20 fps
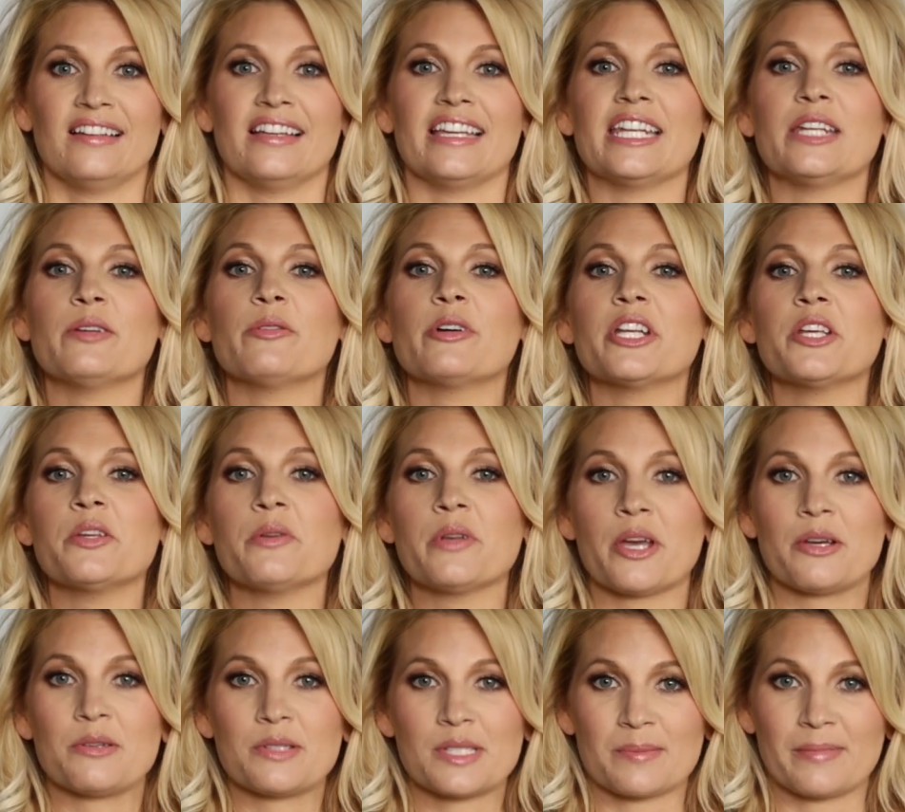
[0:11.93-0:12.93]
Anyone who
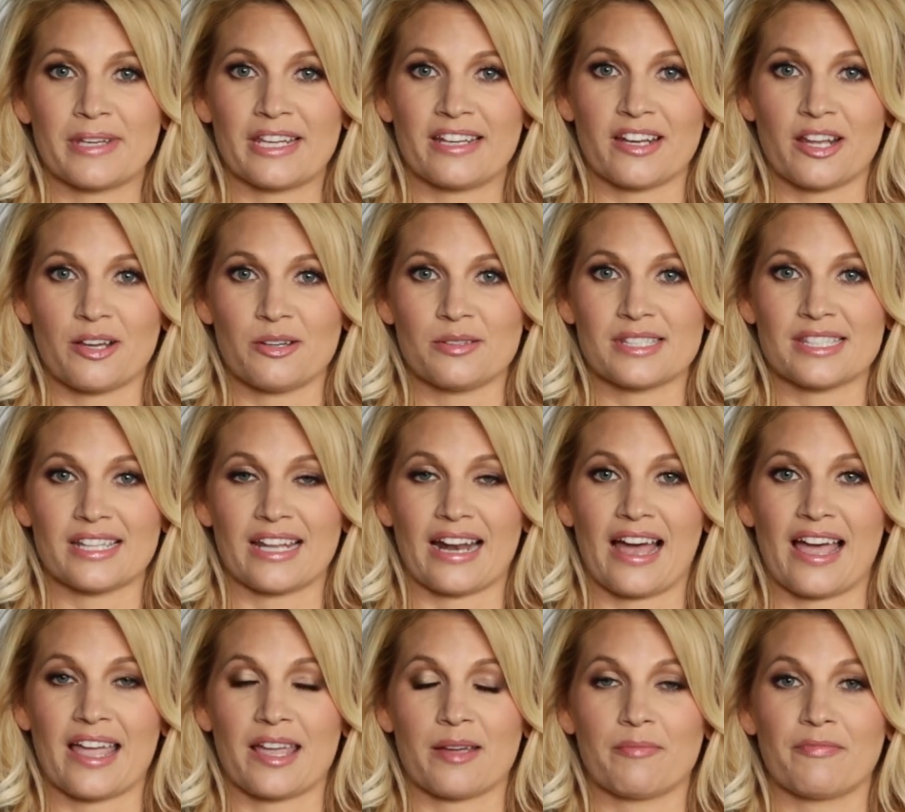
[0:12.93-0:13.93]
knows me knows that
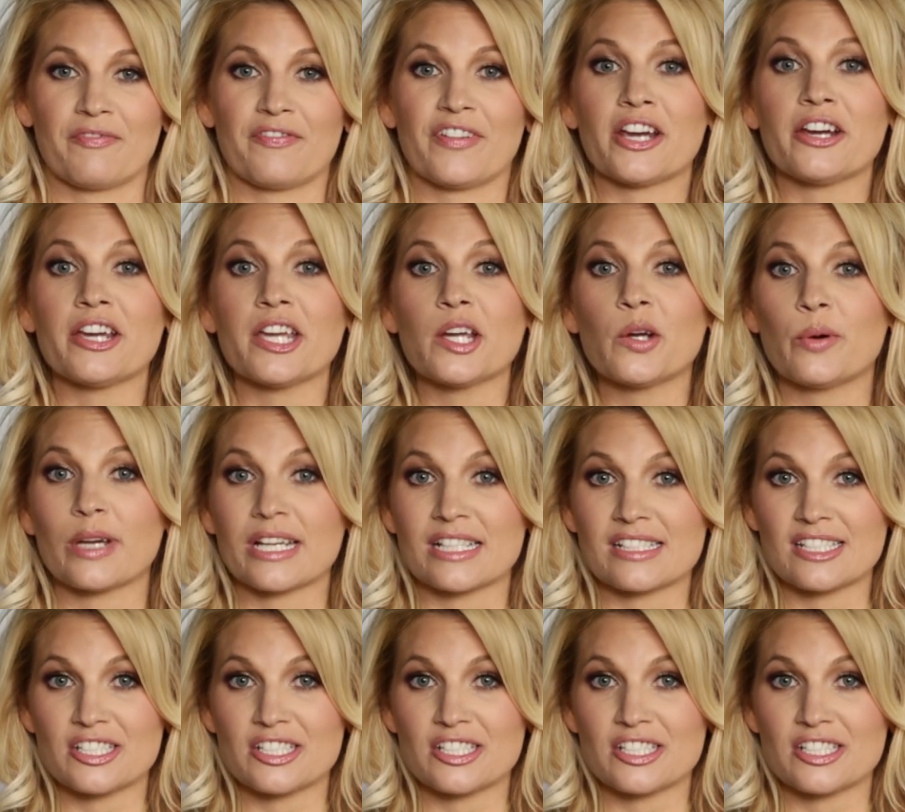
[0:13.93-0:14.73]
I am very quick